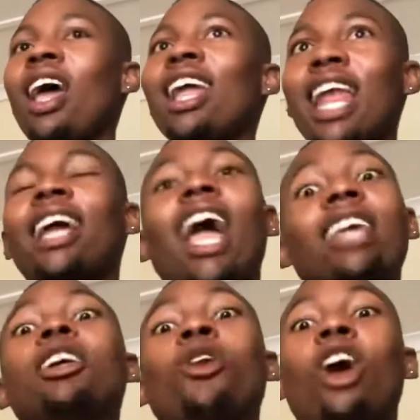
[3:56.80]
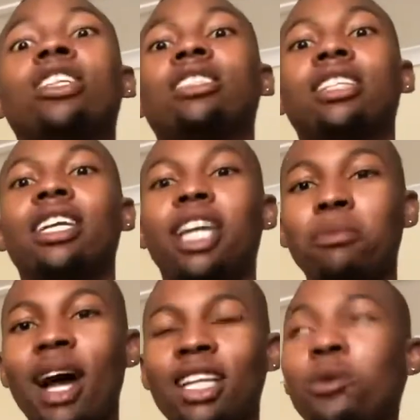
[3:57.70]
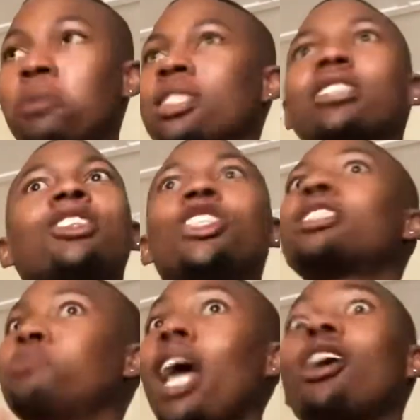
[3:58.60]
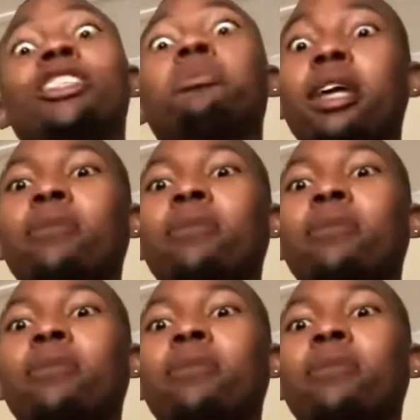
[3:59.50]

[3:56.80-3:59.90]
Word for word: like like got honestly. Imali women just be out here making